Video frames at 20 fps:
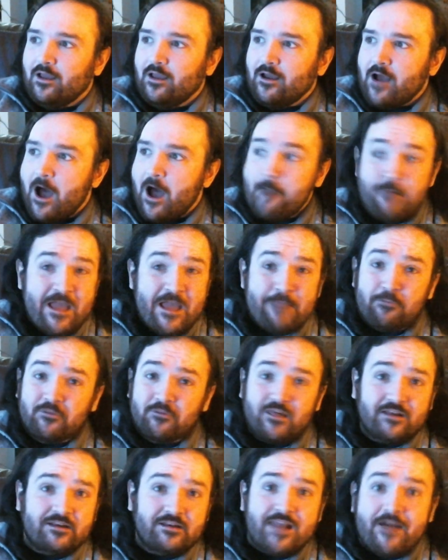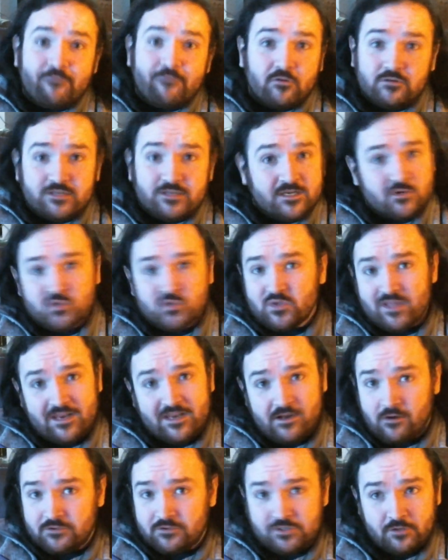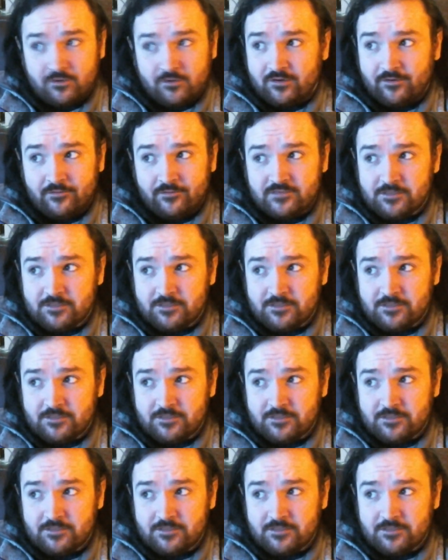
A paper that never deals with any alternatives,